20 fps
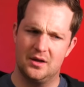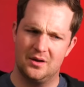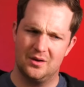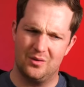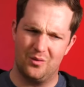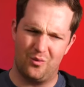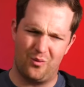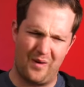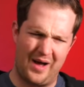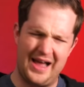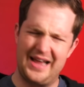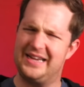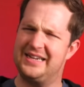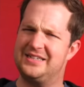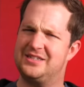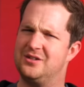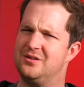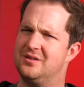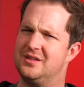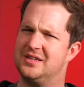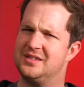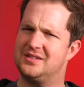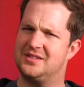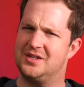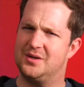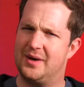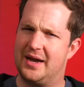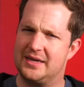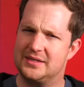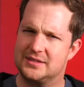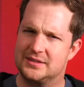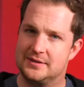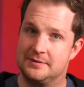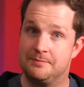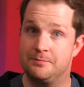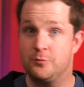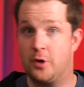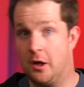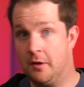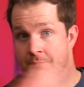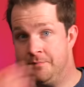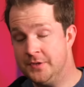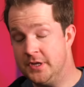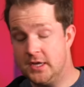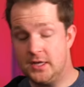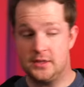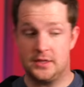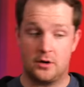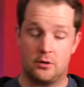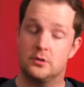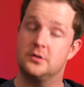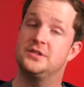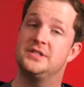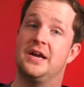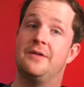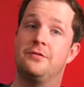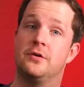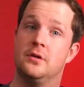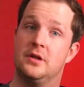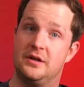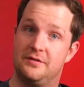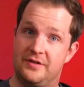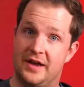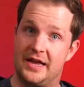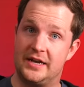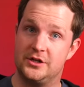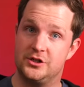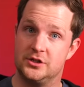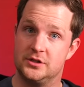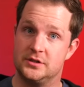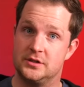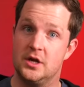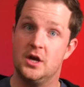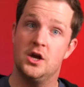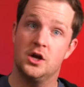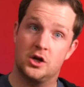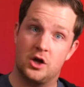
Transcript: Why do this, you ask? Well, there are several advantages.